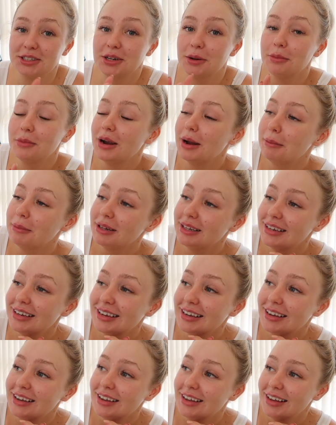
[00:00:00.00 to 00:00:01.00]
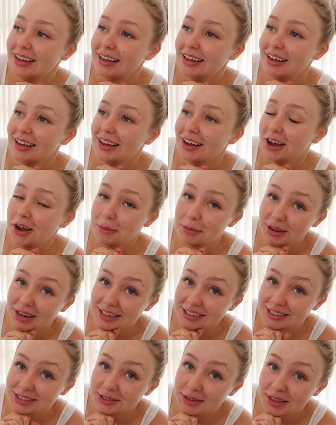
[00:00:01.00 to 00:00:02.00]
stop rambling. I hope you
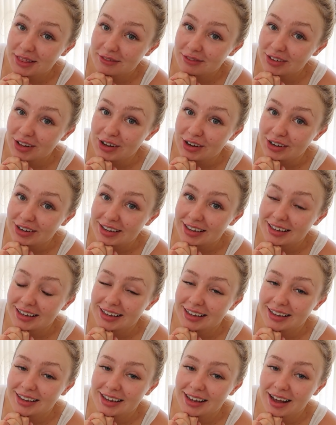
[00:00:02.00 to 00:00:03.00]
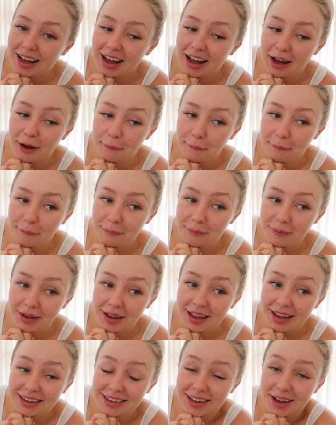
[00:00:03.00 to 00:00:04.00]
guys enjoyed the vlog,
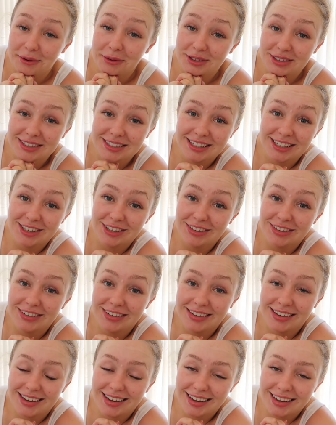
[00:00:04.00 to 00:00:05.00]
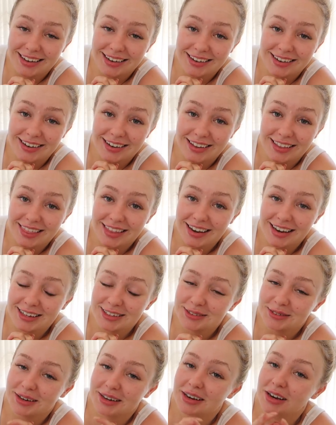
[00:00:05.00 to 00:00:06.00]
and I will see you in the
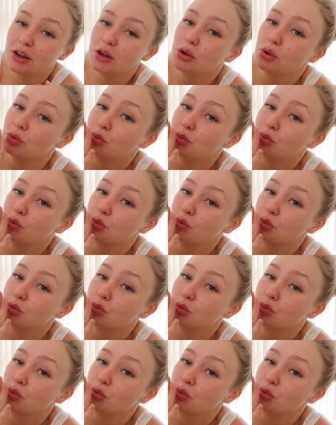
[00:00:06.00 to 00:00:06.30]
next one.